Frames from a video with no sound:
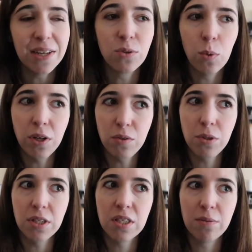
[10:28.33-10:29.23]
as well as
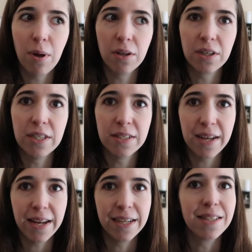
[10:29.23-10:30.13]
what the smaller
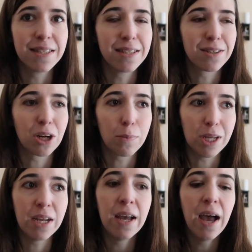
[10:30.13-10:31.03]
inciting incidents are going to
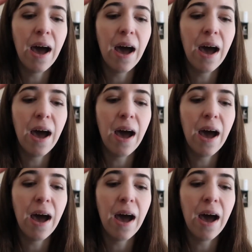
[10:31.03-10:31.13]
be.